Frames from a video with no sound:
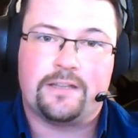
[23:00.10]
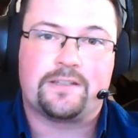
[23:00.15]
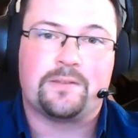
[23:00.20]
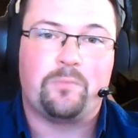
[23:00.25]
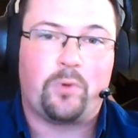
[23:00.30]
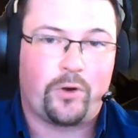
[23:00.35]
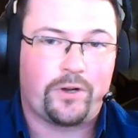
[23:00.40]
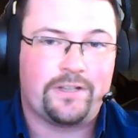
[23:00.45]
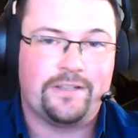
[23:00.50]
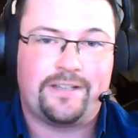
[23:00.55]
is
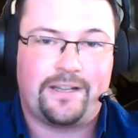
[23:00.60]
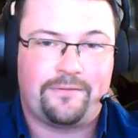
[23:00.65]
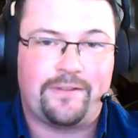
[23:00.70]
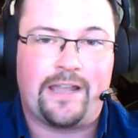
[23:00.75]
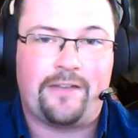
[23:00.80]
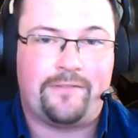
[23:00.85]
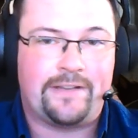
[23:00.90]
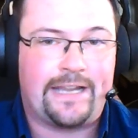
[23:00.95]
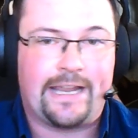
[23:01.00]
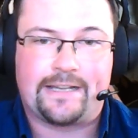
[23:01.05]
important that we
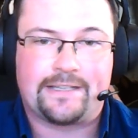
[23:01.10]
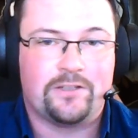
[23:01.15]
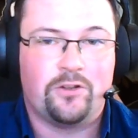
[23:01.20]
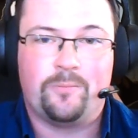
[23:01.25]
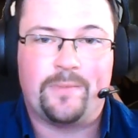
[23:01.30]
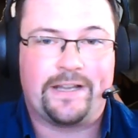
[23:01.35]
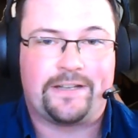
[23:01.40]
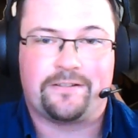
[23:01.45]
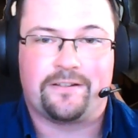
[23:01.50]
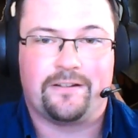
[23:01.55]
have a DEX, no
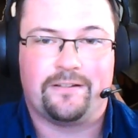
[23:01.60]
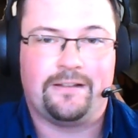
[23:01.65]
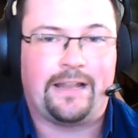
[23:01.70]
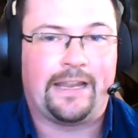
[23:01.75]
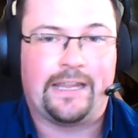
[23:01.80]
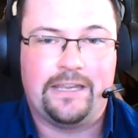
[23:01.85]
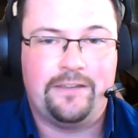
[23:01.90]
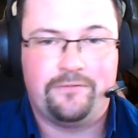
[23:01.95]
matter, like,